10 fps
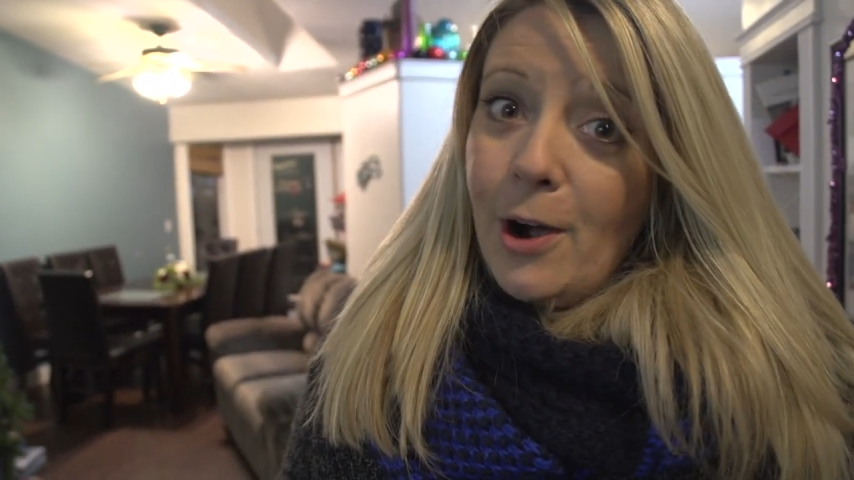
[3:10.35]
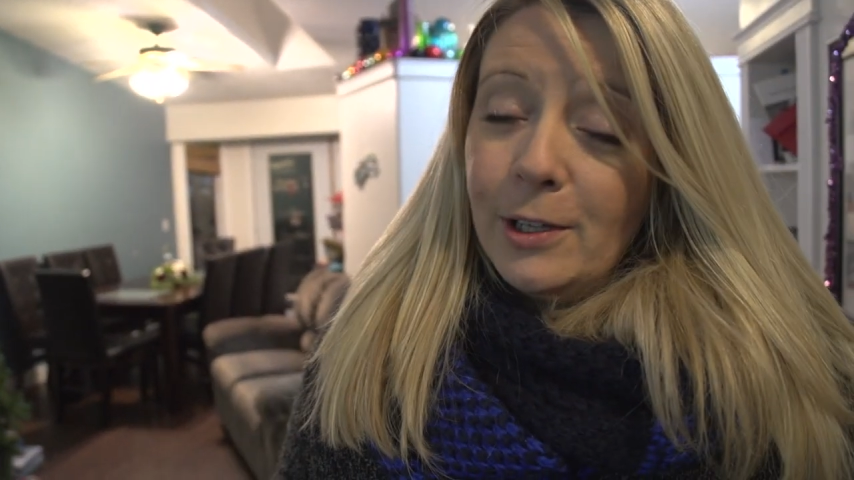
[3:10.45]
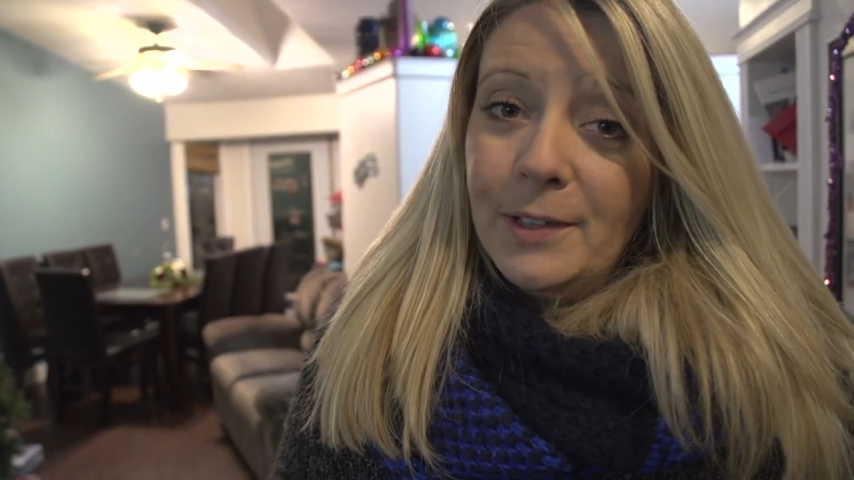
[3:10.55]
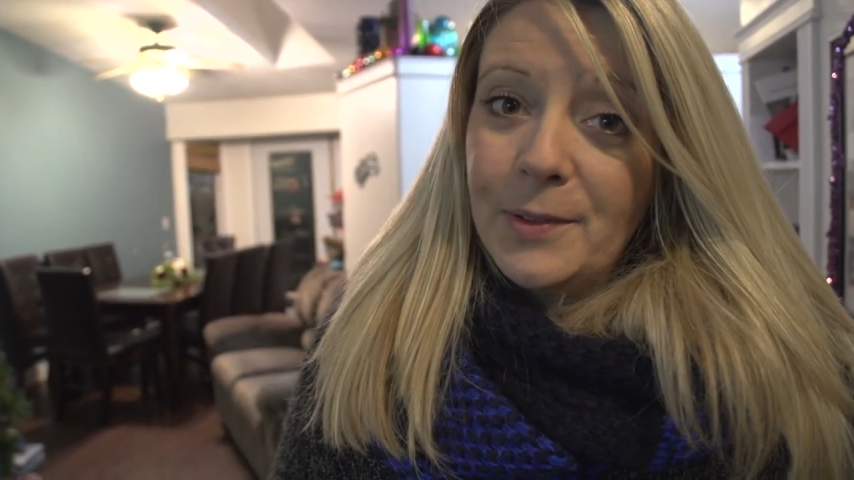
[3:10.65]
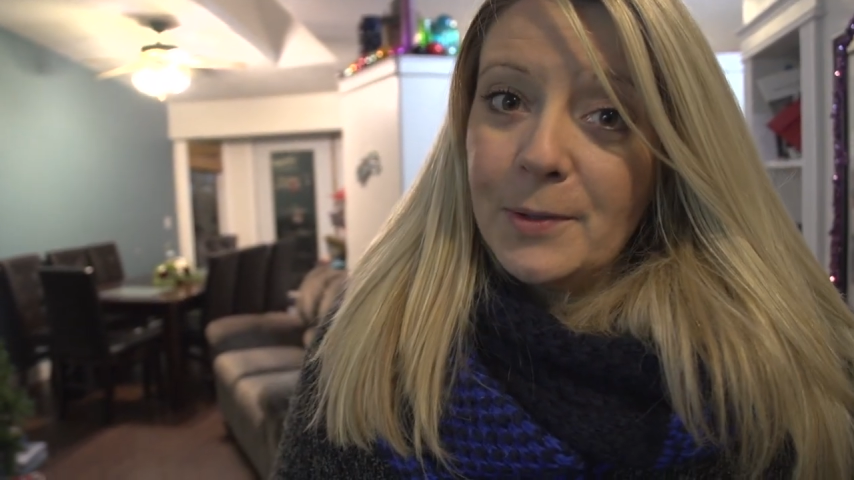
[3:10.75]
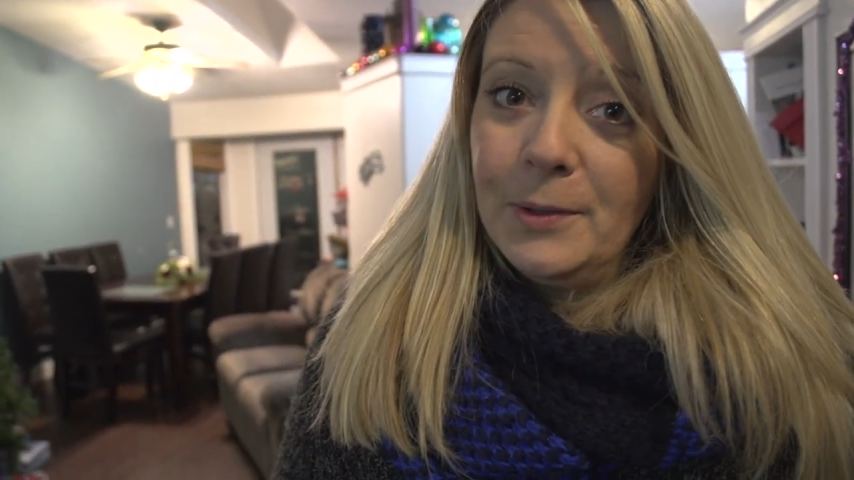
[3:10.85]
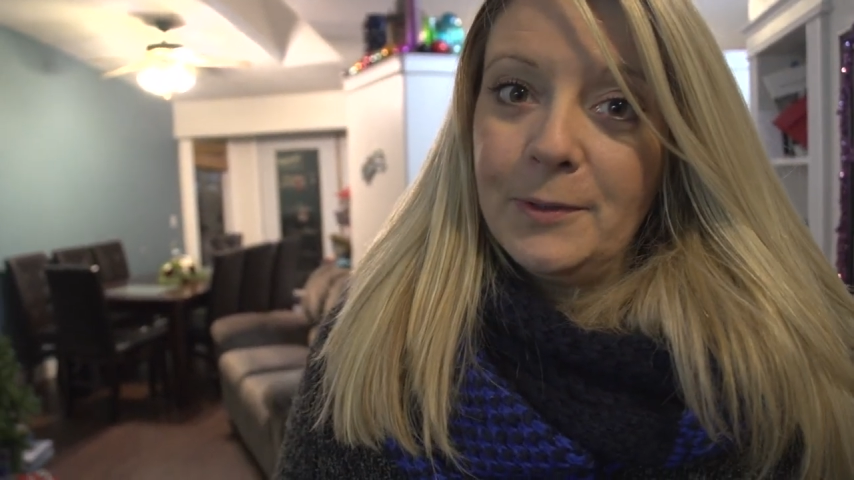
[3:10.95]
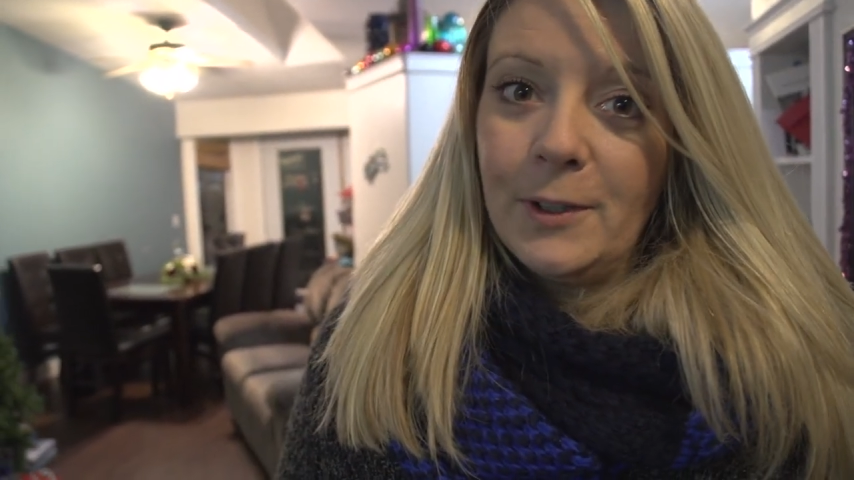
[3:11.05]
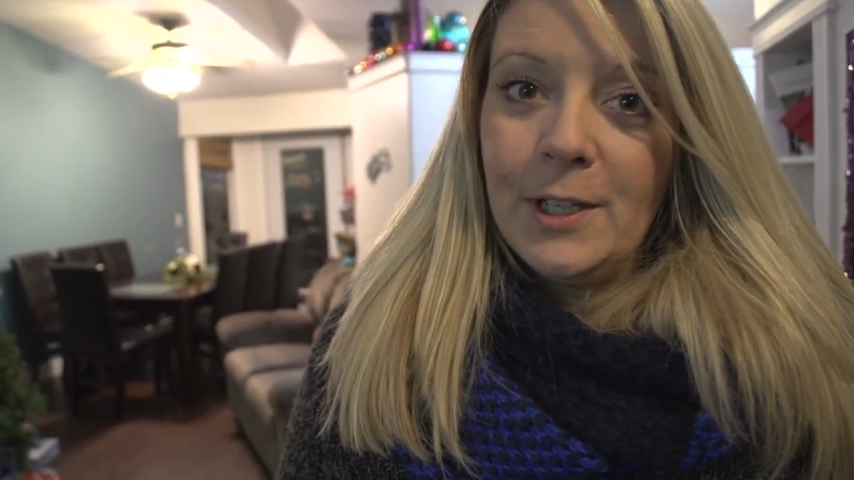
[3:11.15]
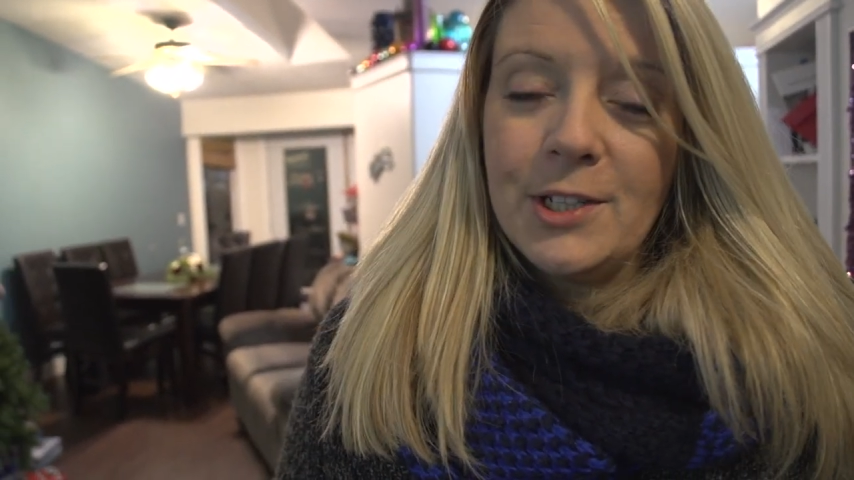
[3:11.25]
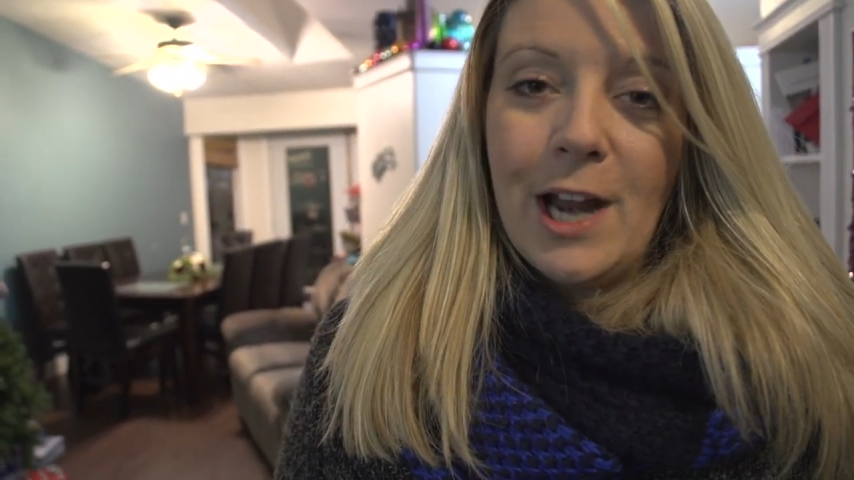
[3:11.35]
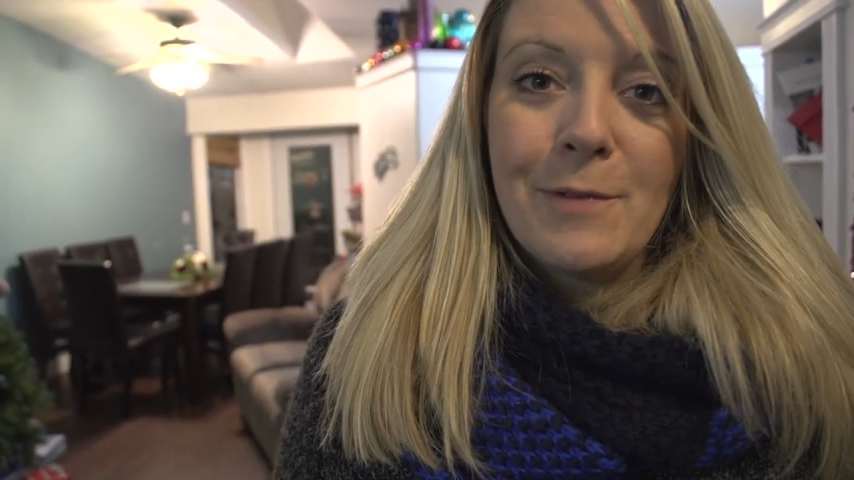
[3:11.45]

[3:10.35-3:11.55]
all of their old furniture